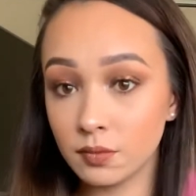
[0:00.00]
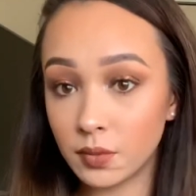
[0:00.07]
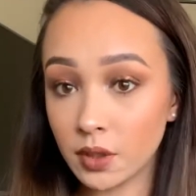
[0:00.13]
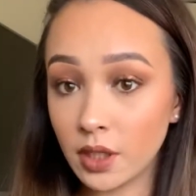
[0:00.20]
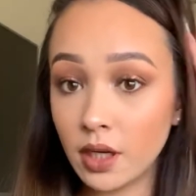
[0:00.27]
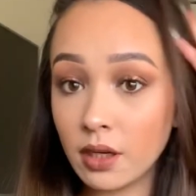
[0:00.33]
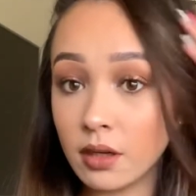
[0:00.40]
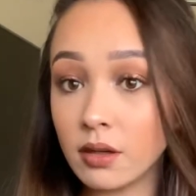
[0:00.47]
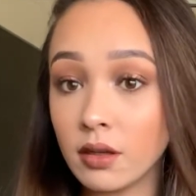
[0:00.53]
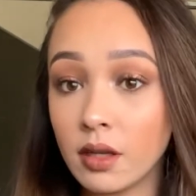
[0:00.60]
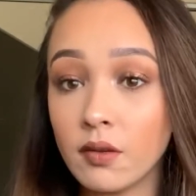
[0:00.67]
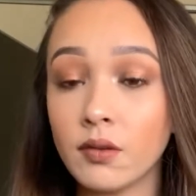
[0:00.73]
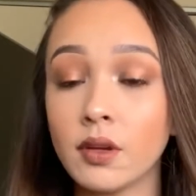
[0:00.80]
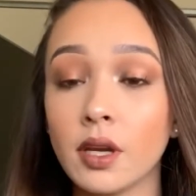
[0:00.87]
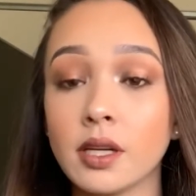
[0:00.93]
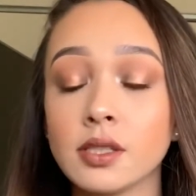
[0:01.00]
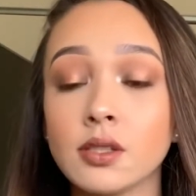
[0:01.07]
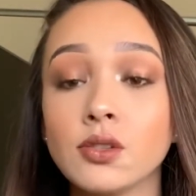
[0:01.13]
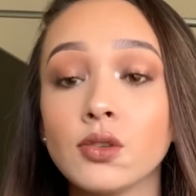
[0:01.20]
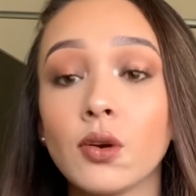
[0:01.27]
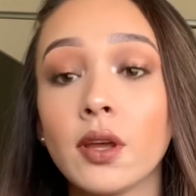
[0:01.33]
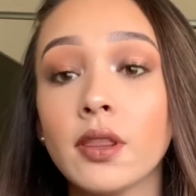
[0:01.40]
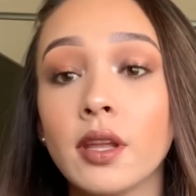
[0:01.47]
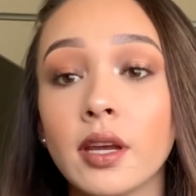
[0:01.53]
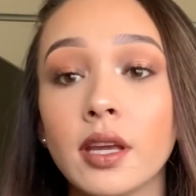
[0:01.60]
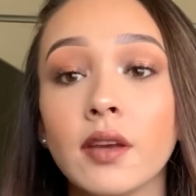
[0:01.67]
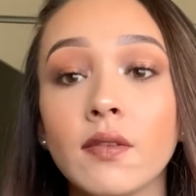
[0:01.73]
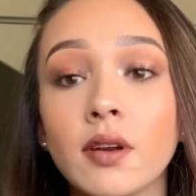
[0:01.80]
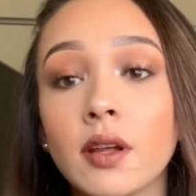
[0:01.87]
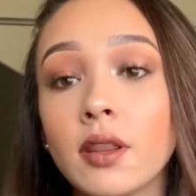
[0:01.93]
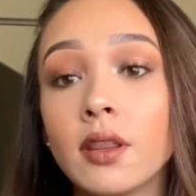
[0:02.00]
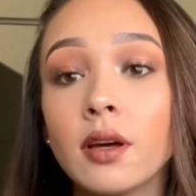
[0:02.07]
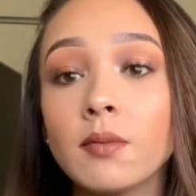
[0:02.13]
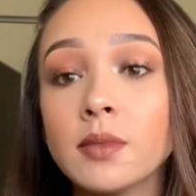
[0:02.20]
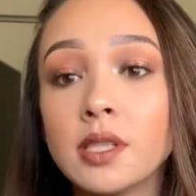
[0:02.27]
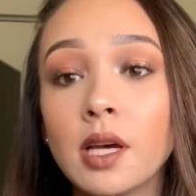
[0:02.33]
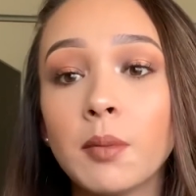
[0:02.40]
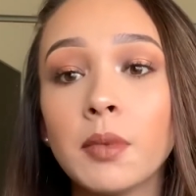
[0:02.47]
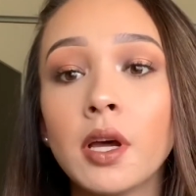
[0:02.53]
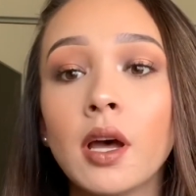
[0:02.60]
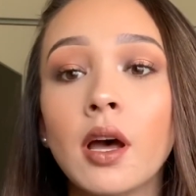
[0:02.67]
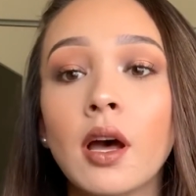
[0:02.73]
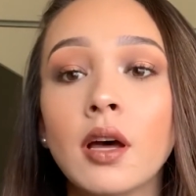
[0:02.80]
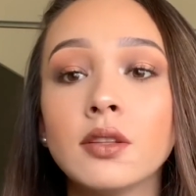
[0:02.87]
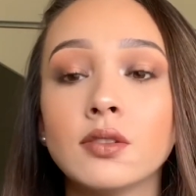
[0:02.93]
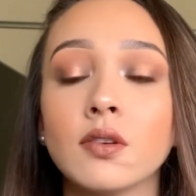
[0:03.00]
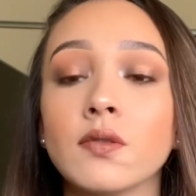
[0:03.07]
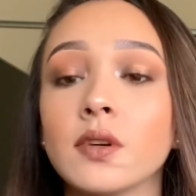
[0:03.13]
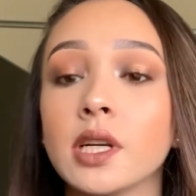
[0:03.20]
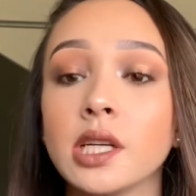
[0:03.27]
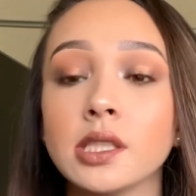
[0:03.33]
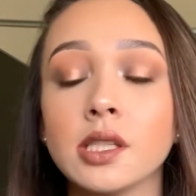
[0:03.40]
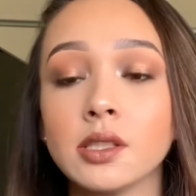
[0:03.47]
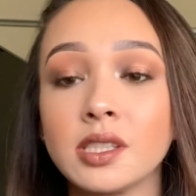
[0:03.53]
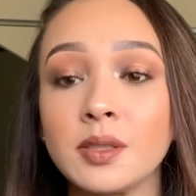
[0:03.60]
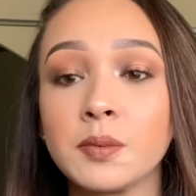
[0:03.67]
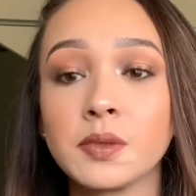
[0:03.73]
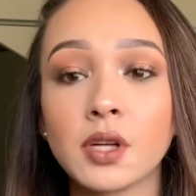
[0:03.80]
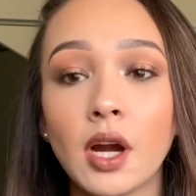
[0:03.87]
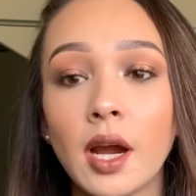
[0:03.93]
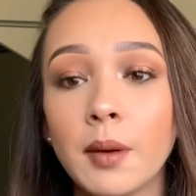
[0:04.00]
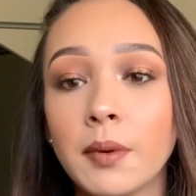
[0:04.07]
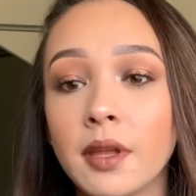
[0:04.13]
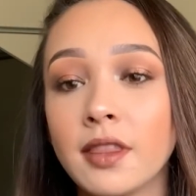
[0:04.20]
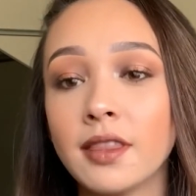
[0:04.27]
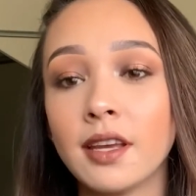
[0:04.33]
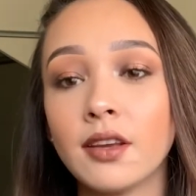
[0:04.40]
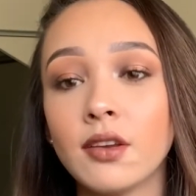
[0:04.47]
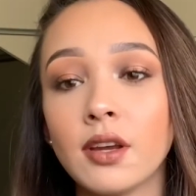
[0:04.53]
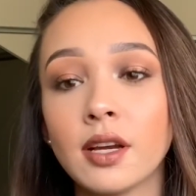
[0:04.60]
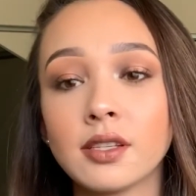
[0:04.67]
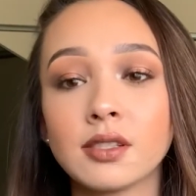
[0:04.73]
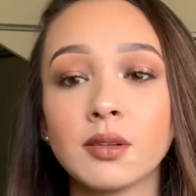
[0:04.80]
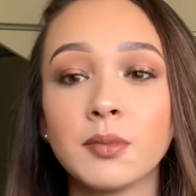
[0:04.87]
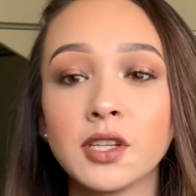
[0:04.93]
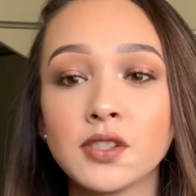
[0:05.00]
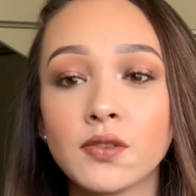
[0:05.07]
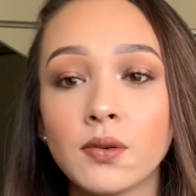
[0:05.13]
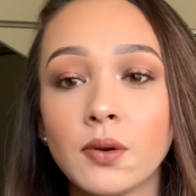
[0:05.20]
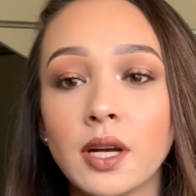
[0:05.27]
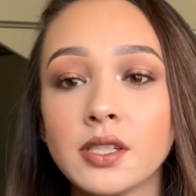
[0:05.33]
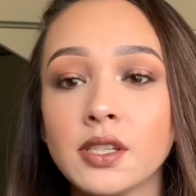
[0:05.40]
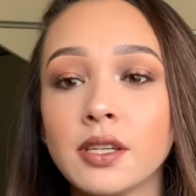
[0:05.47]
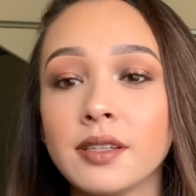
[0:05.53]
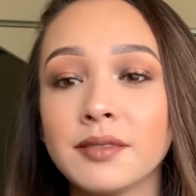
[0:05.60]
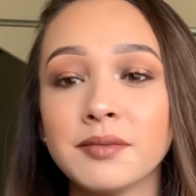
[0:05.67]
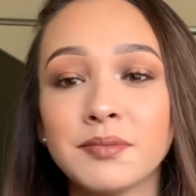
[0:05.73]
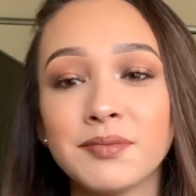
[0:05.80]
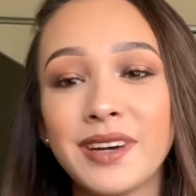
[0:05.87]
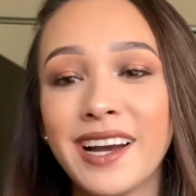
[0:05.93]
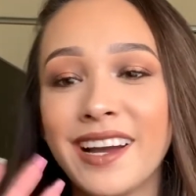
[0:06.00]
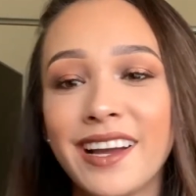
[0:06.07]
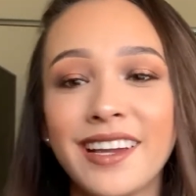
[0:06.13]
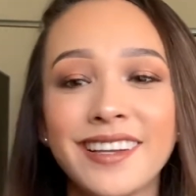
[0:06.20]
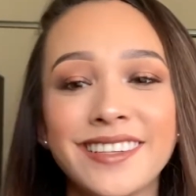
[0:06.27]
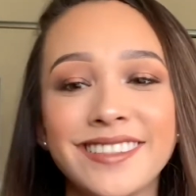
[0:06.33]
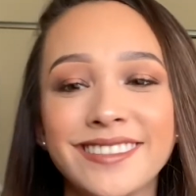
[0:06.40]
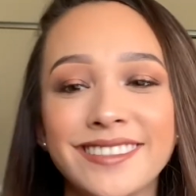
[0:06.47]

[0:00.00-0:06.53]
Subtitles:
But yeah, if you guys enjoyed, then give it a thumbs up. Don't forget to subscribe, and thank you guys so much for watching. Bye.